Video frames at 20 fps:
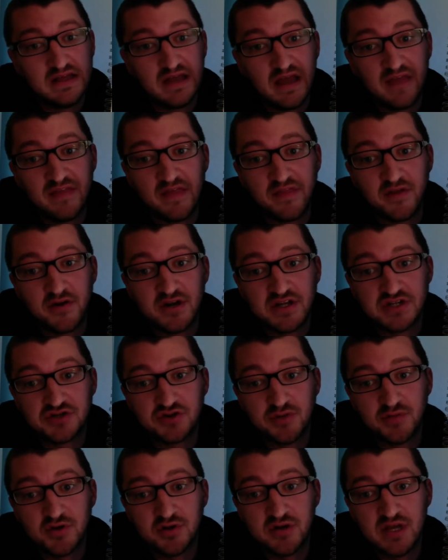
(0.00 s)
And then they're
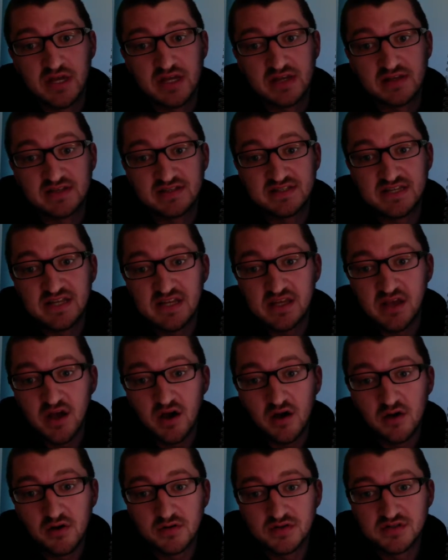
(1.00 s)
distributing
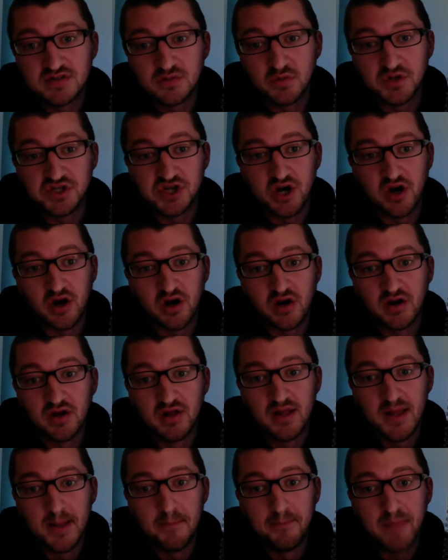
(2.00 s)
CDOs, which are
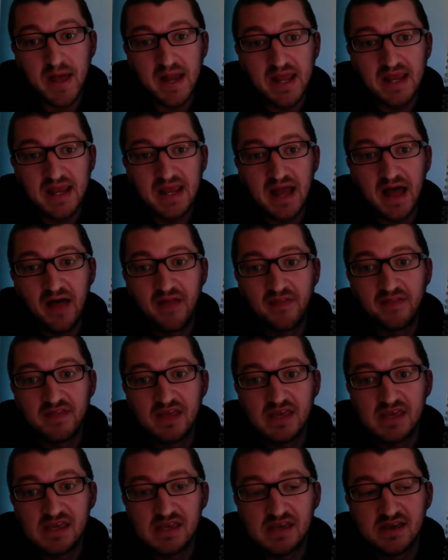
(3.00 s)
betting on
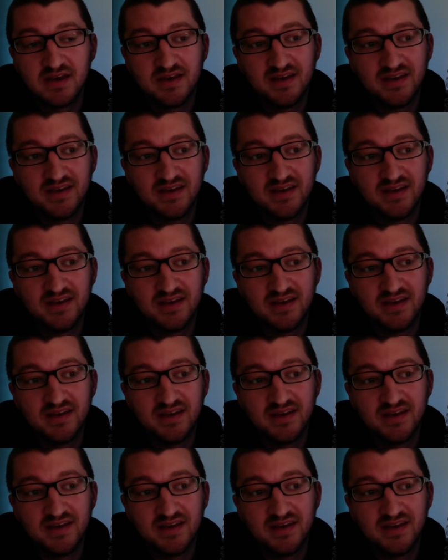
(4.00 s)
the